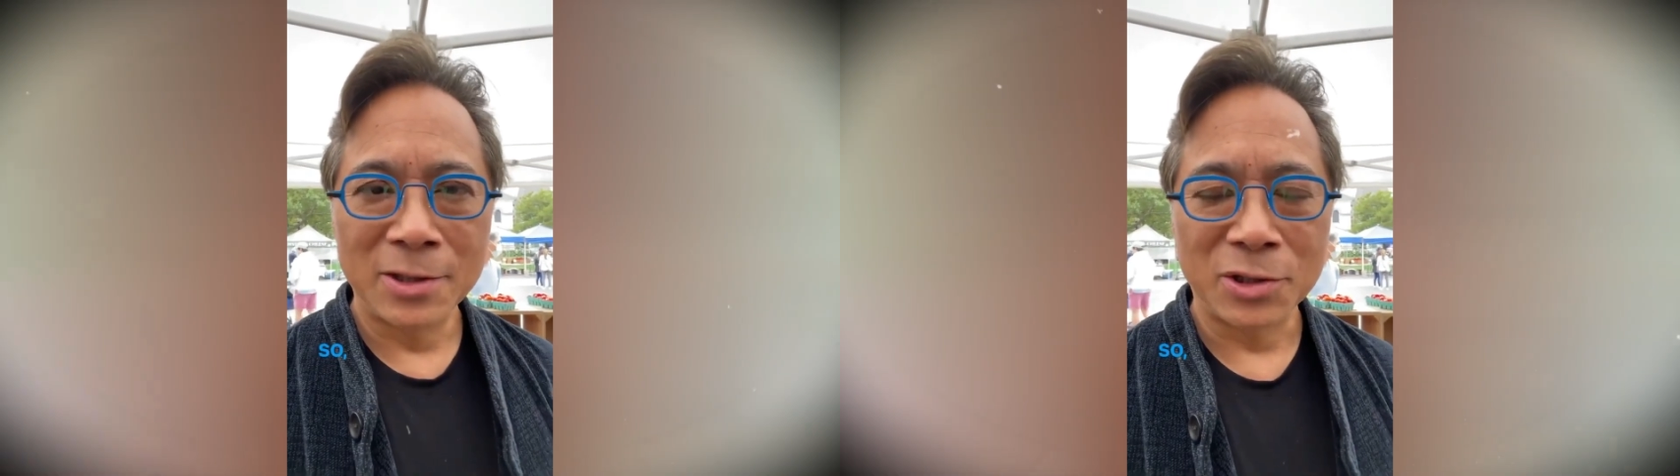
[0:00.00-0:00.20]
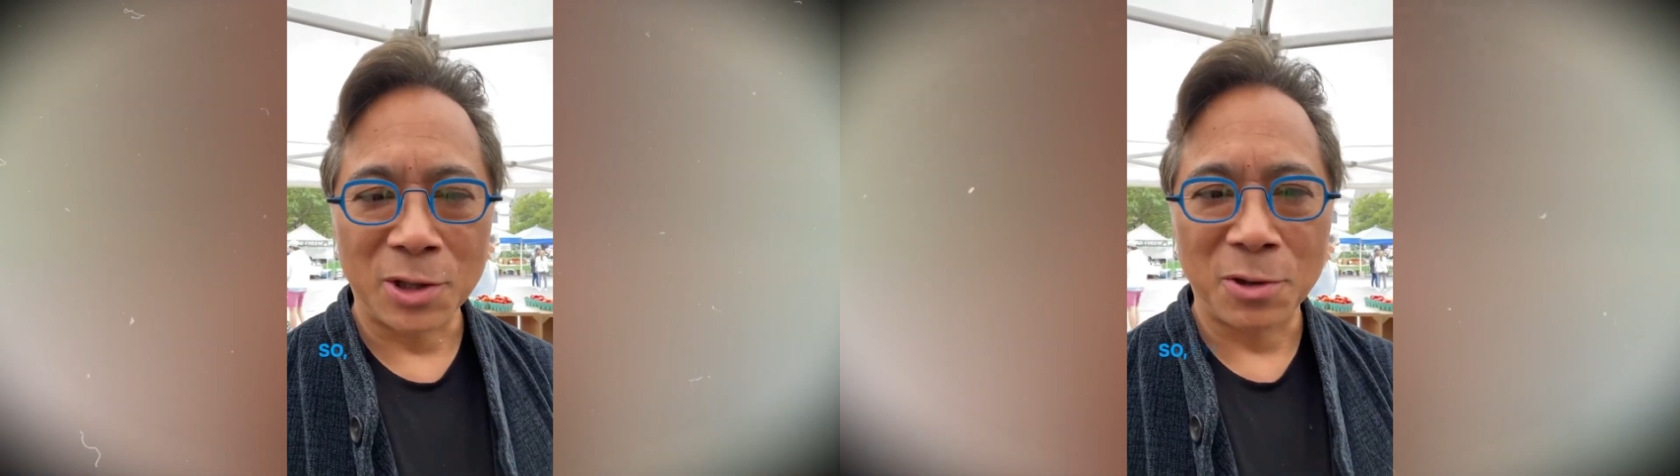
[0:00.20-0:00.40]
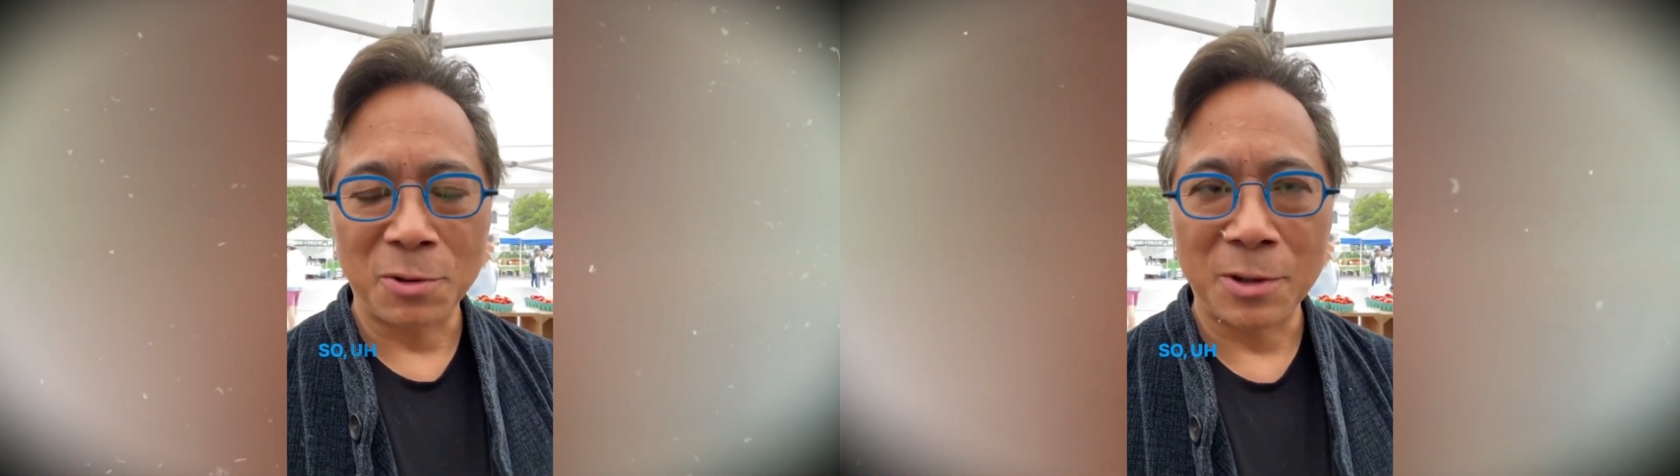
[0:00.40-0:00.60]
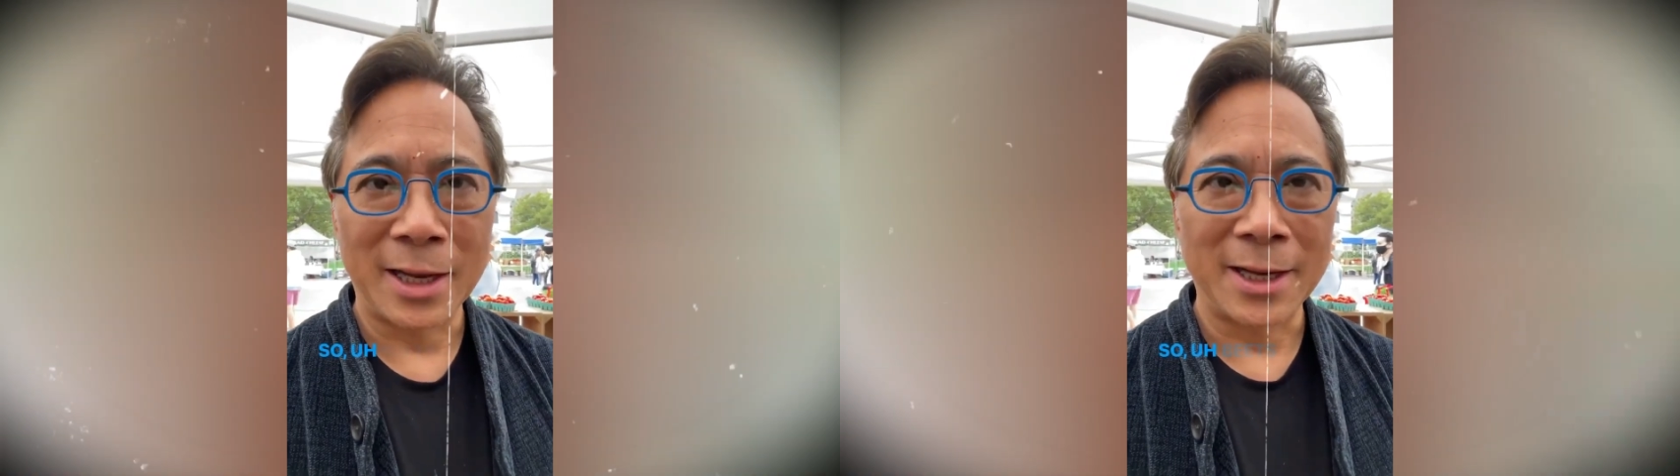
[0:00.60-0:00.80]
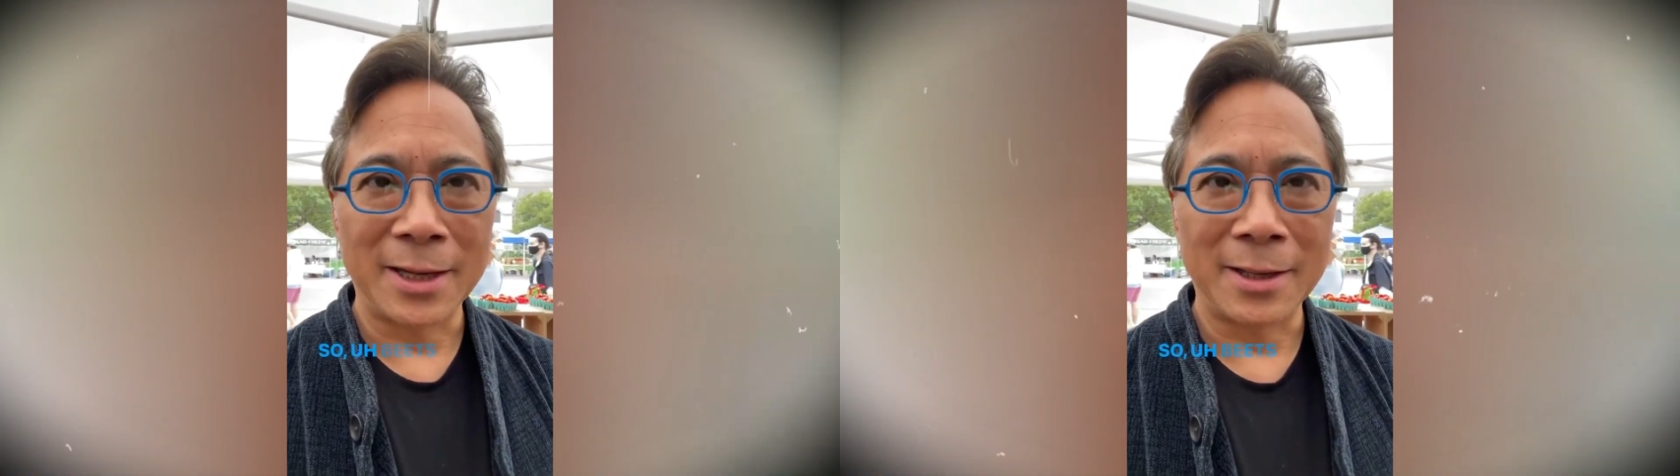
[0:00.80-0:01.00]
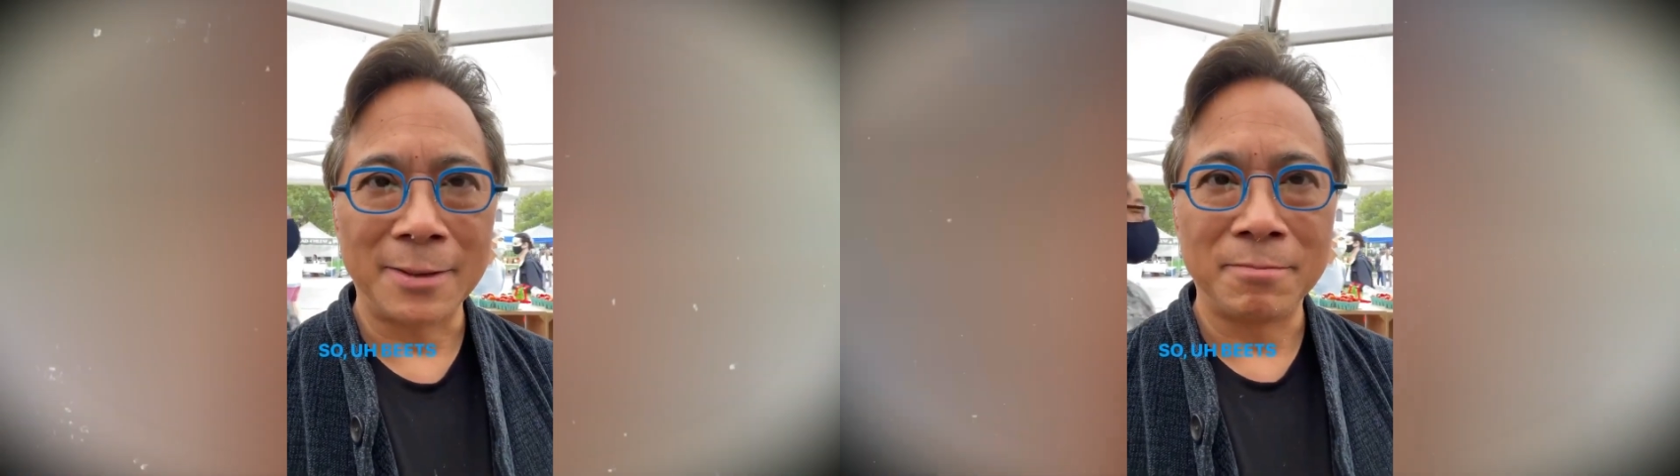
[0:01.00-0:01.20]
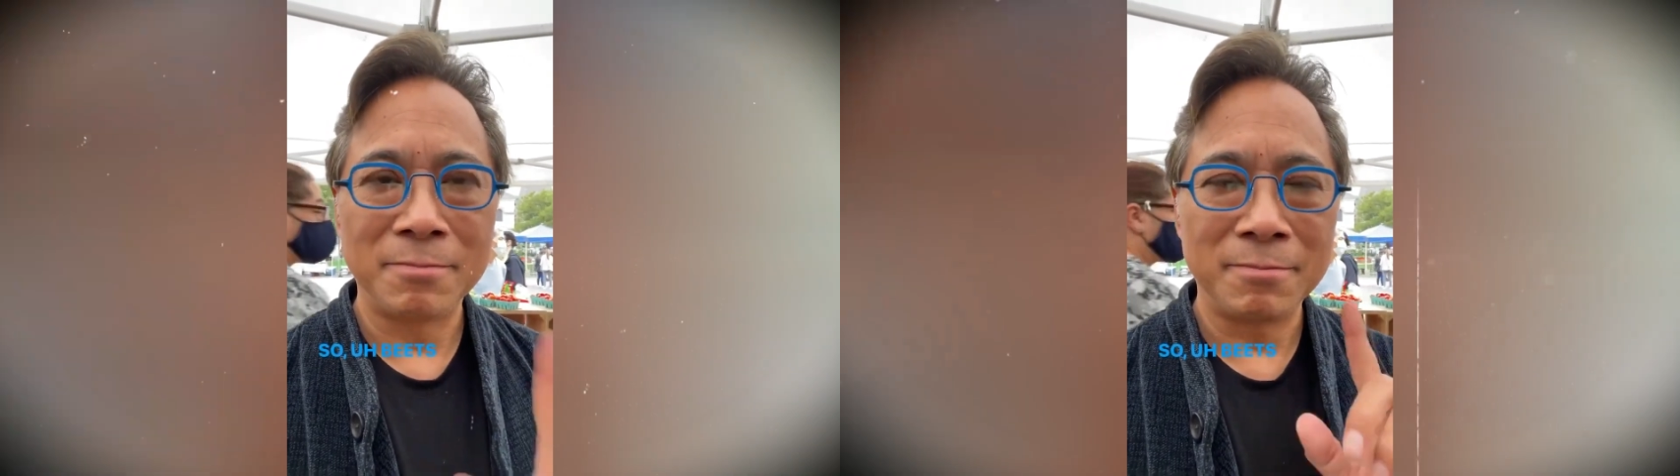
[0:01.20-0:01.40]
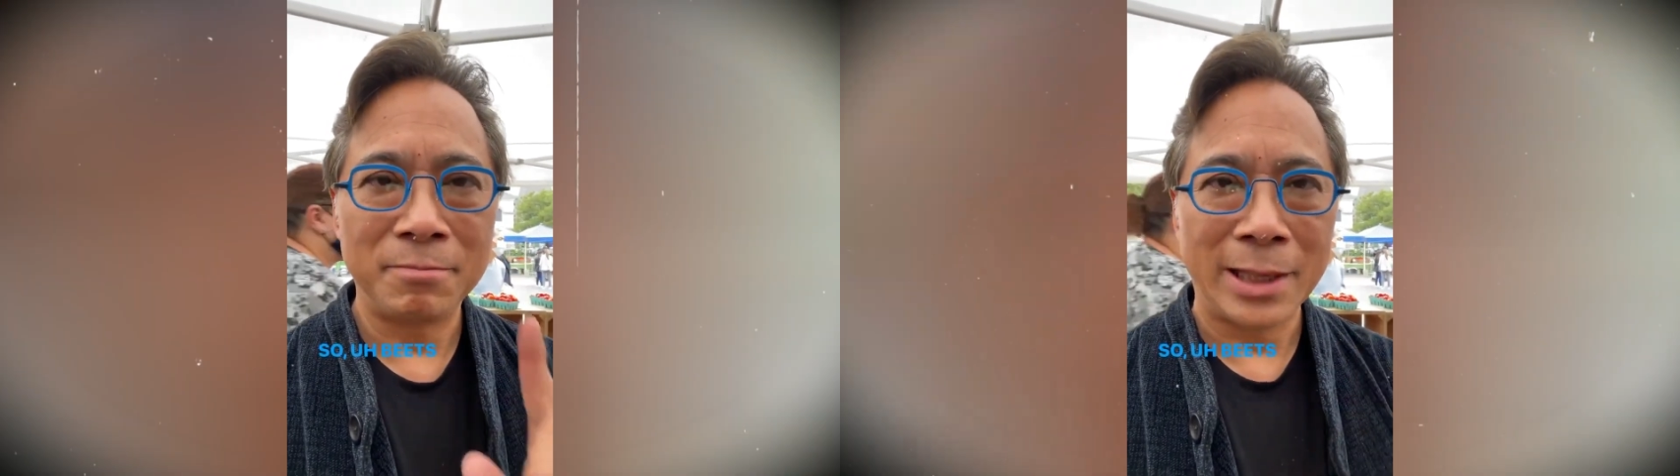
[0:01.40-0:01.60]
So
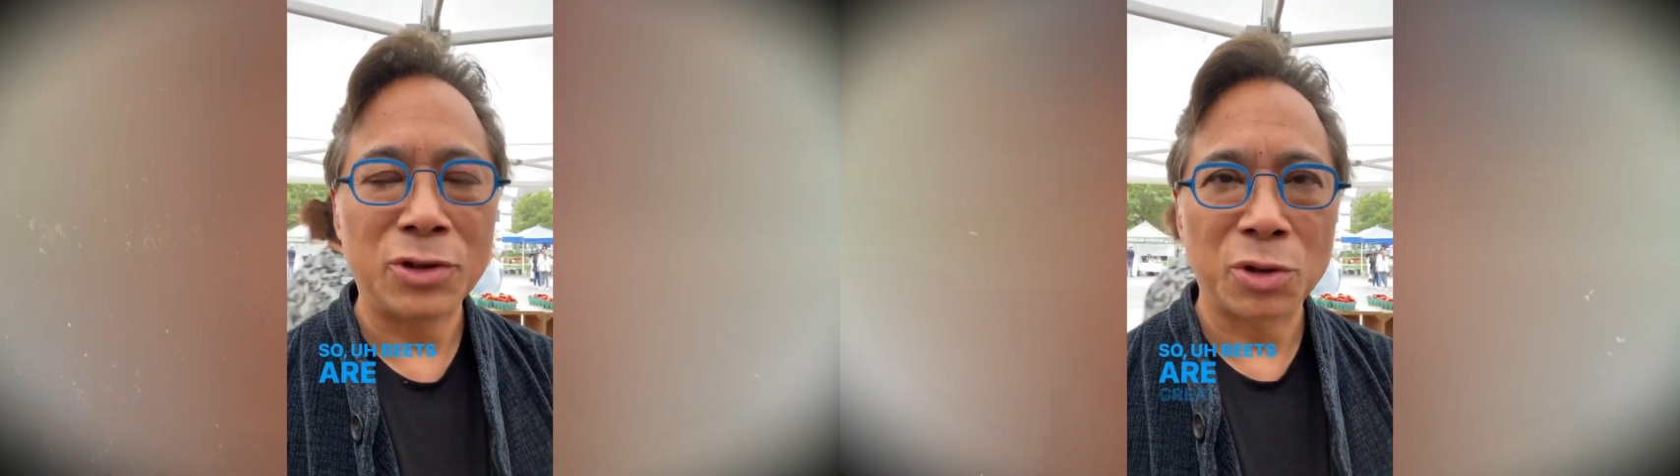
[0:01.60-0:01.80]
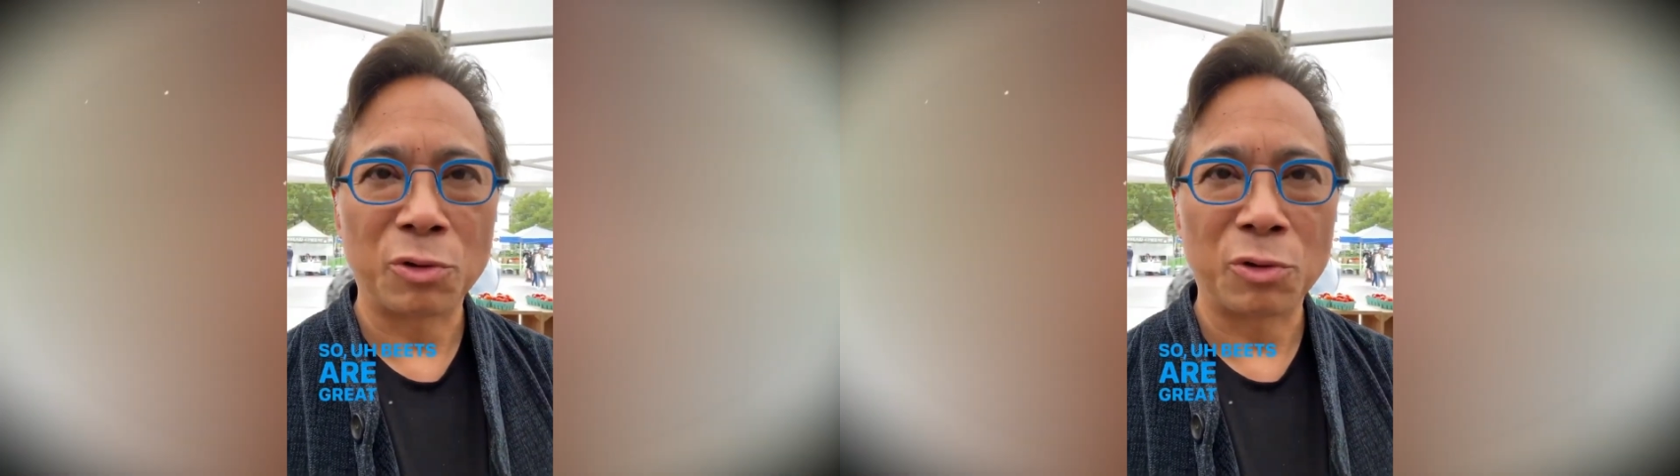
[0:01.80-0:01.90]
beets